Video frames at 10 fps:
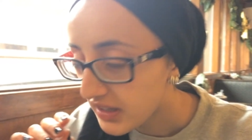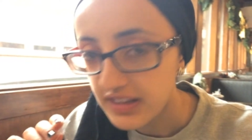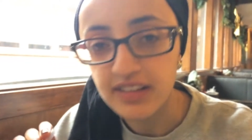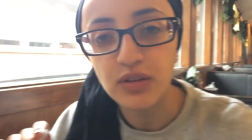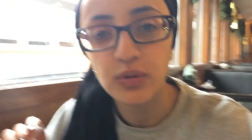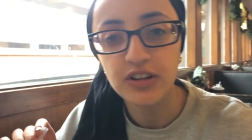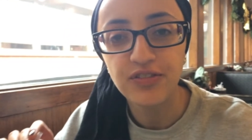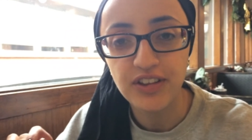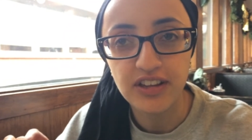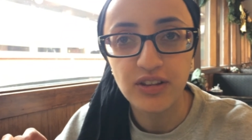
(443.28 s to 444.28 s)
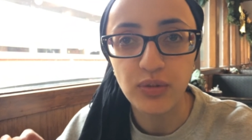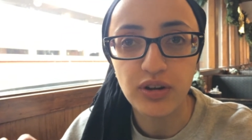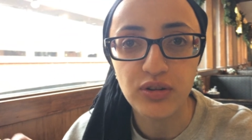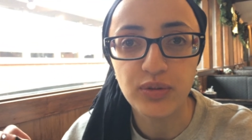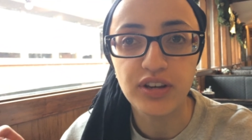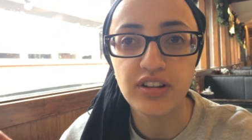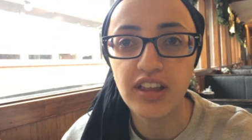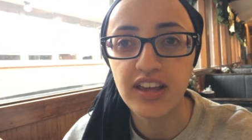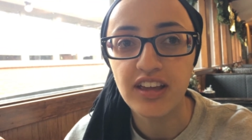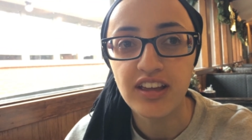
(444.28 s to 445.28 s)
That's the worst feeling in the world when you're
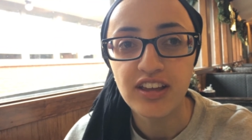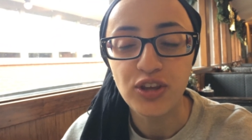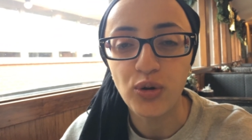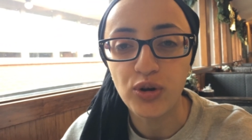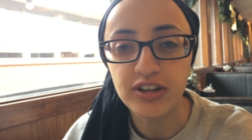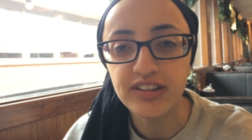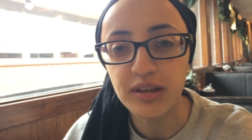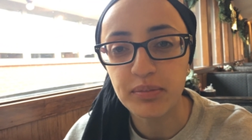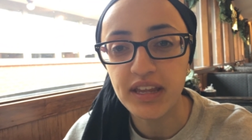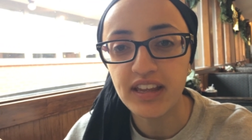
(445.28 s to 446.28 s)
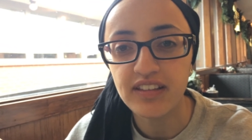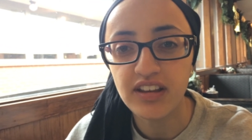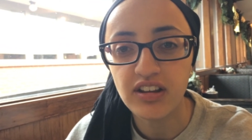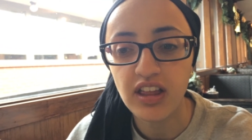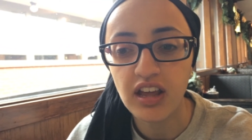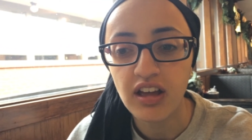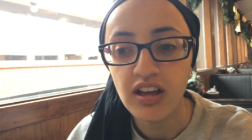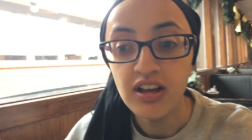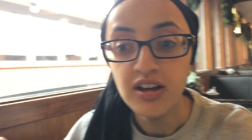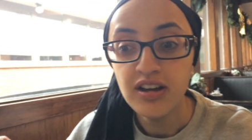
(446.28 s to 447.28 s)
like, you order something and then you're like,
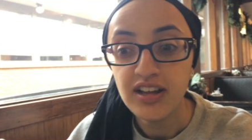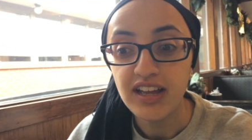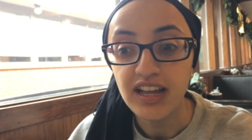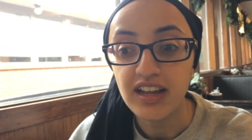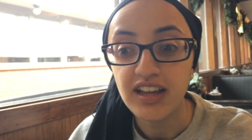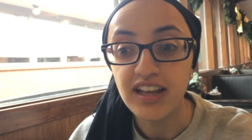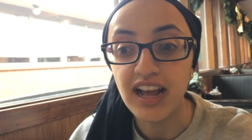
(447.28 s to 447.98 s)
it